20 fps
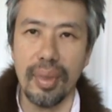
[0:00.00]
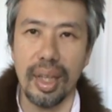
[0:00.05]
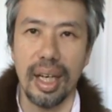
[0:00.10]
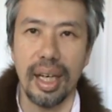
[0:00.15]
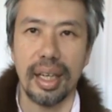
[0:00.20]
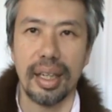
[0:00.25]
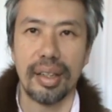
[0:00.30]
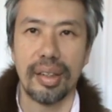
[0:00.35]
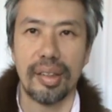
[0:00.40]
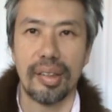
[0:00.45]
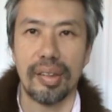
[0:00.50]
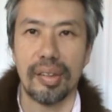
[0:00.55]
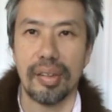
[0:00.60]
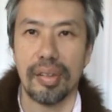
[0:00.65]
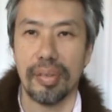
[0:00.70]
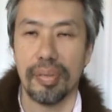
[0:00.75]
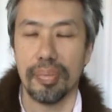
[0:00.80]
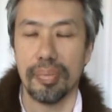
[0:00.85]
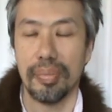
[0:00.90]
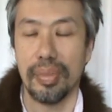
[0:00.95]
And
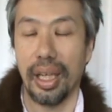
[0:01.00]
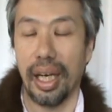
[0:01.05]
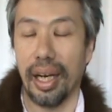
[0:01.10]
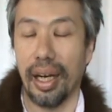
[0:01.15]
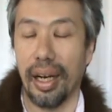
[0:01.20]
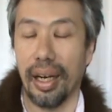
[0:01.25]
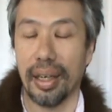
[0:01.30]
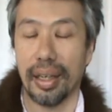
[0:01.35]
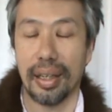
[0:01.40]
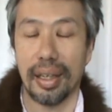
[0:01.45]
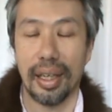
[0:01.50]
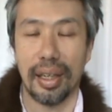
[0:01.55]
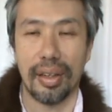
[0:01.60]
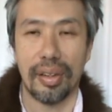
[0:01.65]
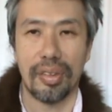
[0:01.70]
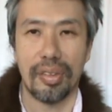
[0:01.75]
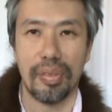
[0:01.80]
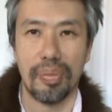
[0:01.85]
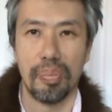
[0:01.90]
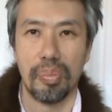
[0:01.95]
yeah, I
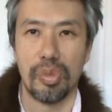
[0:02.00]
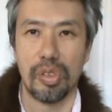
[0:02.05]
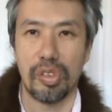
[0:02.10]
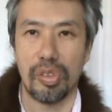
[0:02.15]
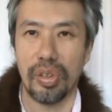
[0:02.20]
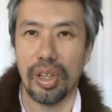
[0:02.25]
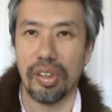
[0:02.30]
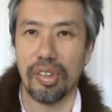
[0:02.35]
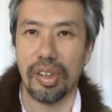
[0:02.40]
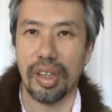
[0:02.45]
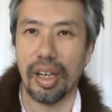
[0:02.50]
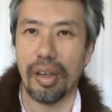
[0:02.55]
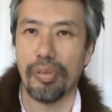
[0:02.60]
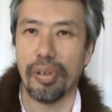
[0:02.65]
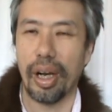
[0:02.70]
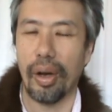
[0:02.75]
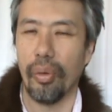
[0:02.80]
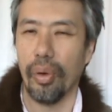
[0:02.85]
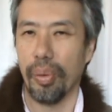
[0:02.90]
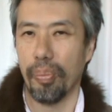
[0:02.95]
cannot stress enough
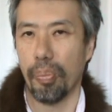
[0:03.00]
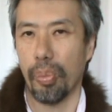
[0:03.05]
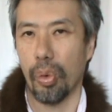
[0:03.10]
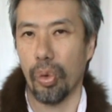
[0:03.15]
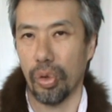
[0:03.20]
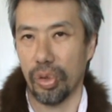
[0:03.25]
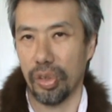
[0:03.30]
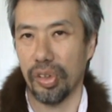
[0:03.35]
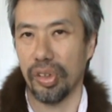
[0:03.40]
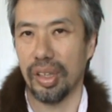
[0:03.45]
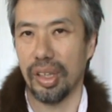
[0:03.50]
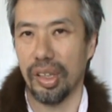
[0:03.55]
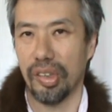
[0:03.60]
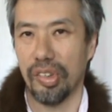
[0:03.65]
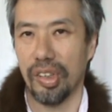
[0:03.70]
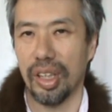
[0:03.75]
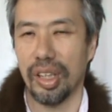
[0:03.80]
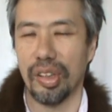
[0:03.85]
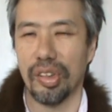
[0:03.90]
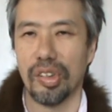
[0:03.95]
how important this
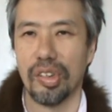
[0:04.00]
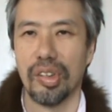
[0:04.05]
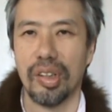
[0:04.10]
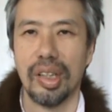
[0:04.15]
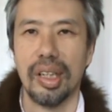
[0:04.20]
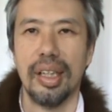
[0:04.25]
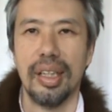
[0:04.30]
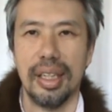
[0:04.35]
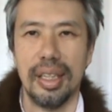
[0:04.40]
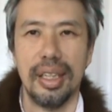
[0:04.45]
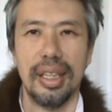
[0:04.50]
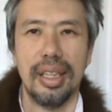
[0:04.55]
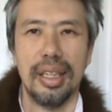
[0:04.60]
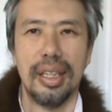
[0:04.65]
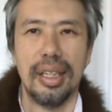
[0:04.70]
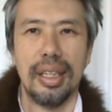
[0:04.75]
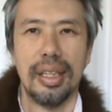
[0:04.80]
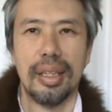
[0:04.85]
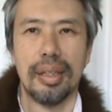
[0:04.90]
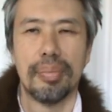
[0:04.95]
is
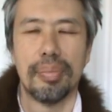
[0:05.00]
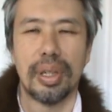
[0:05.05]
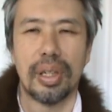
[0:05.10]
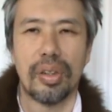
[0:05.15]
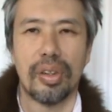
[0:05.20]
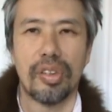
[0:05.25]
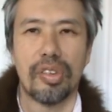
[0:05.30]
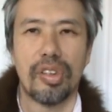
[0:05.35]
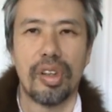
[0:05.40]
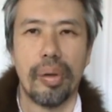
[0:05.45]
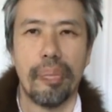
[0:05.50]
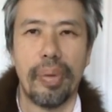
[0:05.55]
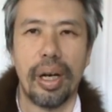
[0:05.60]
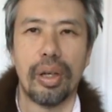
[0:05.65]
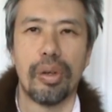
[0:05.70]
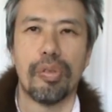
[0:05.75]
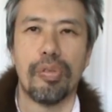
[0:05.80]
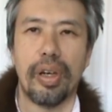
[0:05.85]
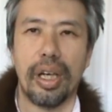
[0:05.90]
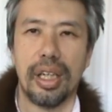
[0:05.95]
because the
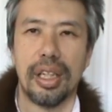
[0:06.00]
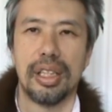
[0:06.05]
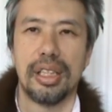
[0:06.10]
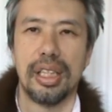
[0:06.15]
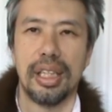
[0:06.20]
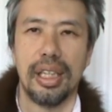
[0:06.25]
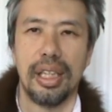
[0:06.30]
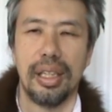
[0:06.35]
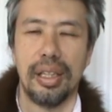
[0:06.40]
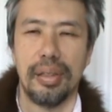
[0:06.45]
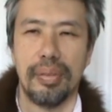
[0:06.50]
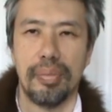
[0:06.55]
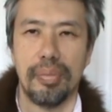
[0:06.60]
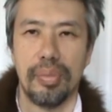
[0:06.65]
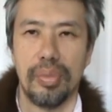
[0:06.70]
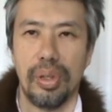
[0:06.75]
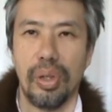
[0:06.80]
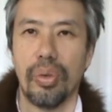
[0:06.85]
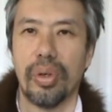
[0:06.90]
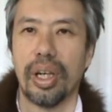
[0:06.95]
amount of energy
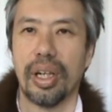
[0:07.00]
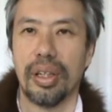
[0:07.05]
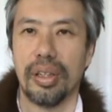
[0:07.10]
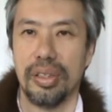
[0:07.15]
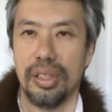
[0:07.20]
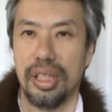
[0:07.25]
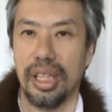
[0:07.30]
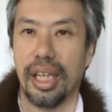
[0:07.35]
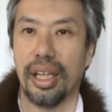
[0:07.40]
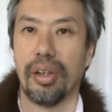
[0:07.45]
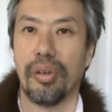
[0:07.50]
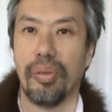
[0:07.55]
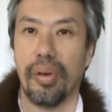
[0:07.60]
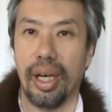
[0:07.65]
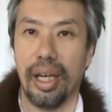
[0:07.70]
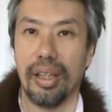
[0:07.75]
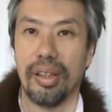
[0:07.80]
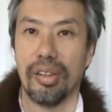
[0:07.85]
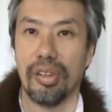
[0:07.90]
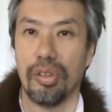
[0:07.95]
you can
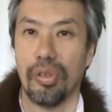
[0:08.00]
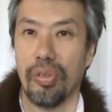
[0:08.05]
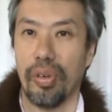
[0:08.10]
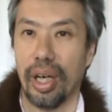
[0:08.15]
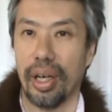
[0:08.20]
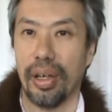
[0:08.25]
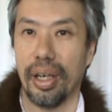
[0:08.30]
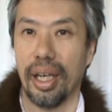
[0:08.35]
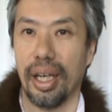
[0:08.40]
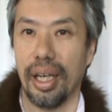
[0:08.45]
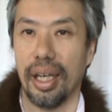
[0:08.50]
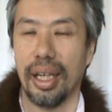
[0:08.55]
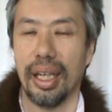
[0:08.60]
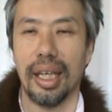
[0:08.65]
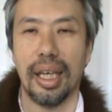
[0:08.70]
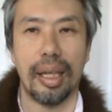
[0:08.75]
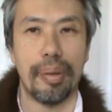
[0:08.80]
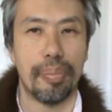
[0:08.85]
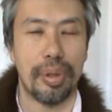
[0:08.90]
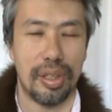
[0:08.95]
generate is very
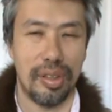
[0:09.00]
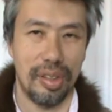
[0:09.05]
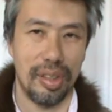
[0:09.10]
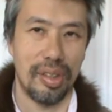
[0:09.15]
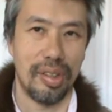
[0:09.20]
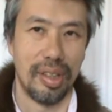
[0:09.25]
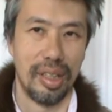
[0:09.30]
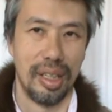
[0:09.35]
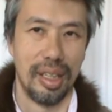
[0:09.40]
limited